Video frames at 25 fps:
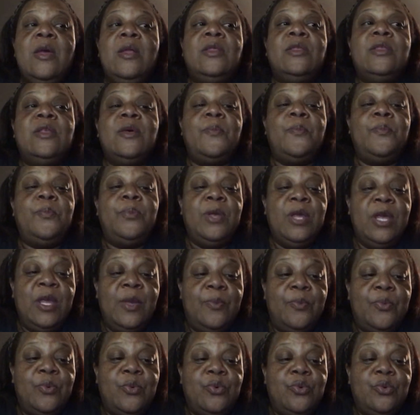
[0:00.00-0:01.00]
The
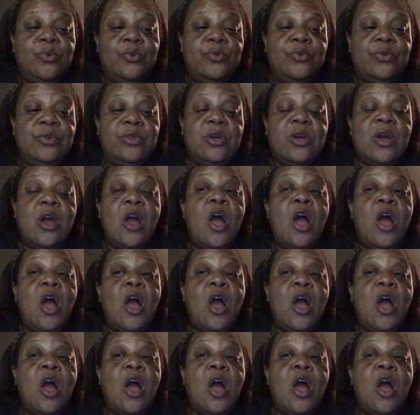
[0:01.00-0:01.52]
people, the